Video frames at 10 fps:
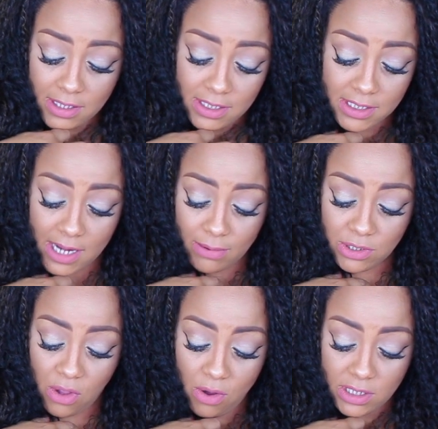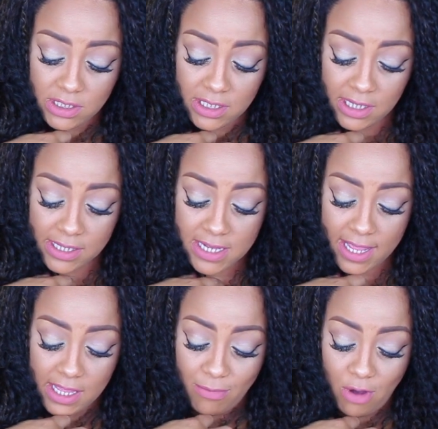she said I was going to
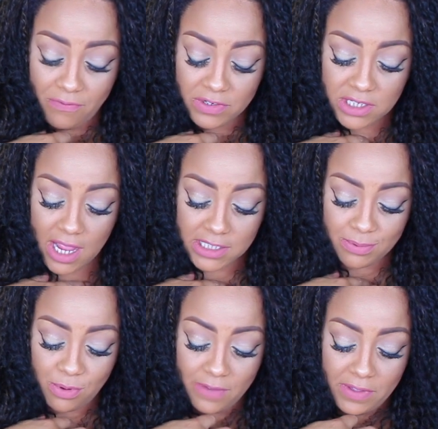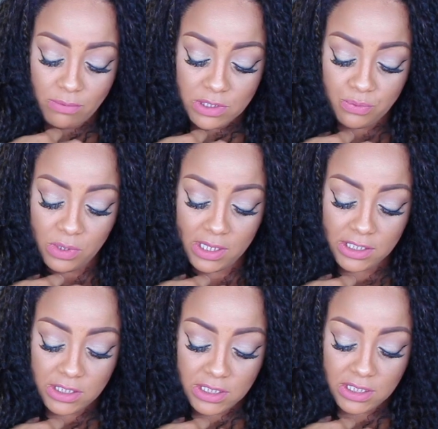take him off of child support if he was
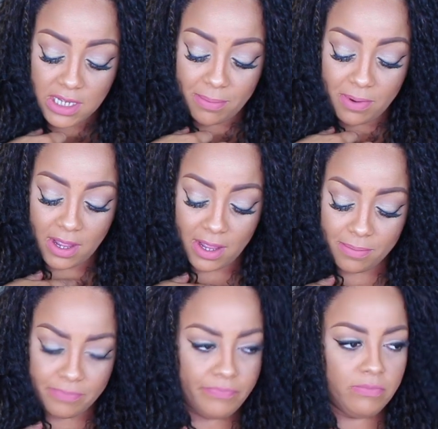willing to step up.